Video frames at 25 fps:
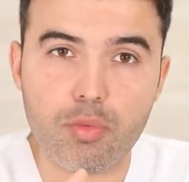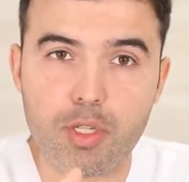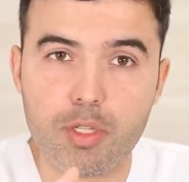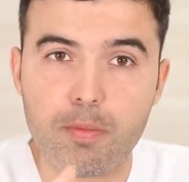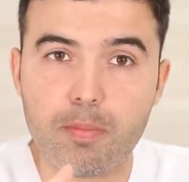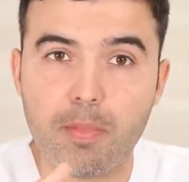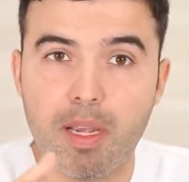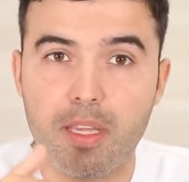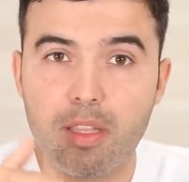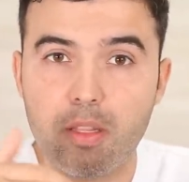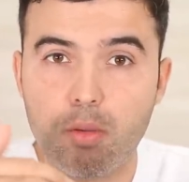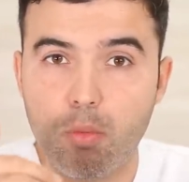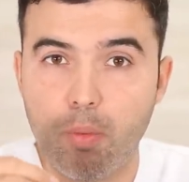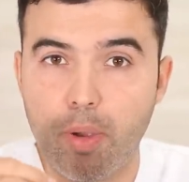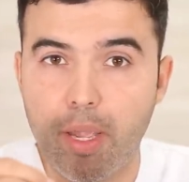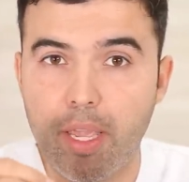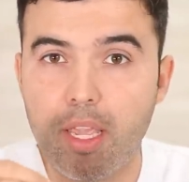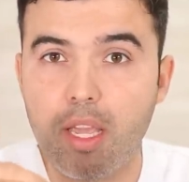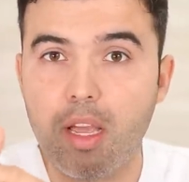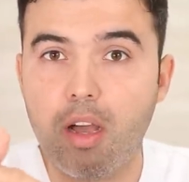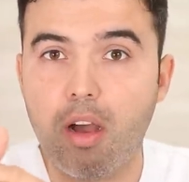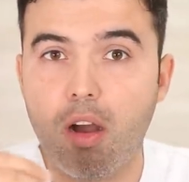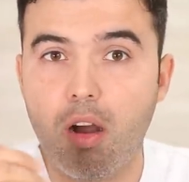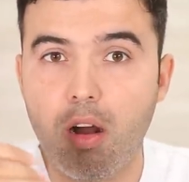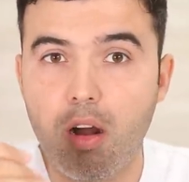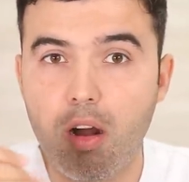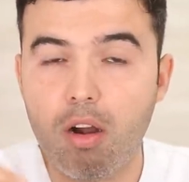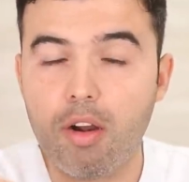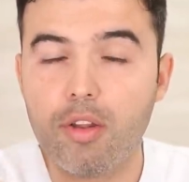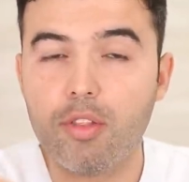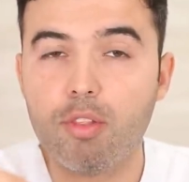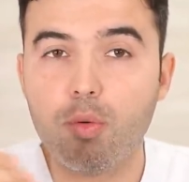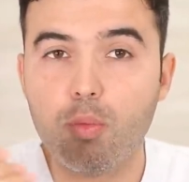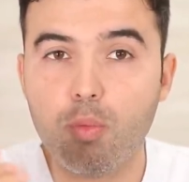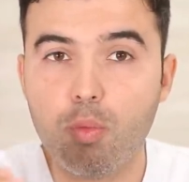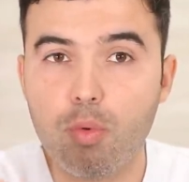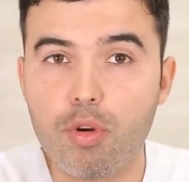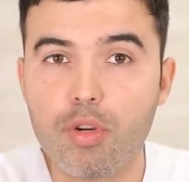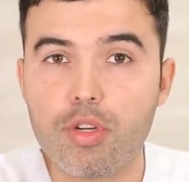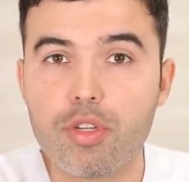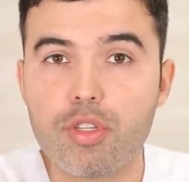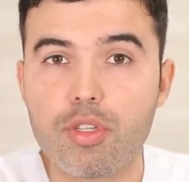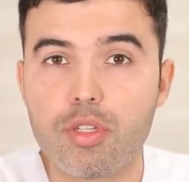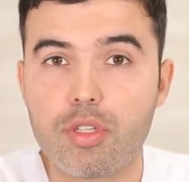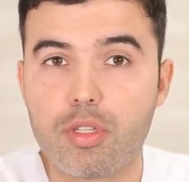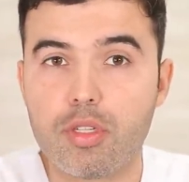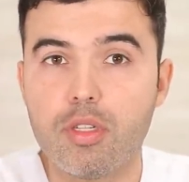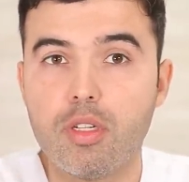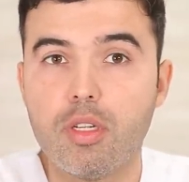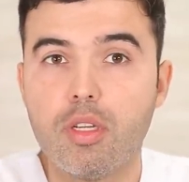which by the way are the
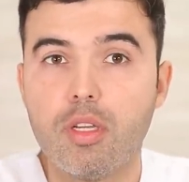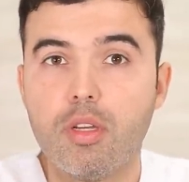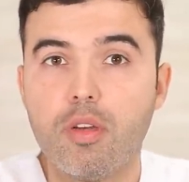worst